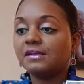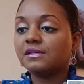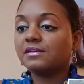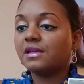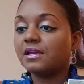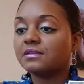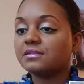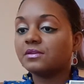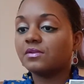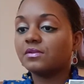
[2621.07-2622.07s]

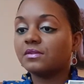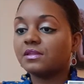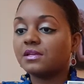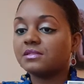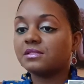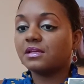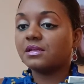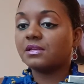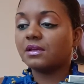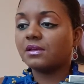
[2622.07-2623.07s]
Yes, so they
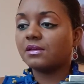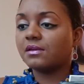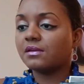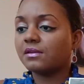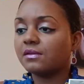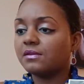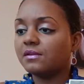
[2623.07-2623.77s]
said,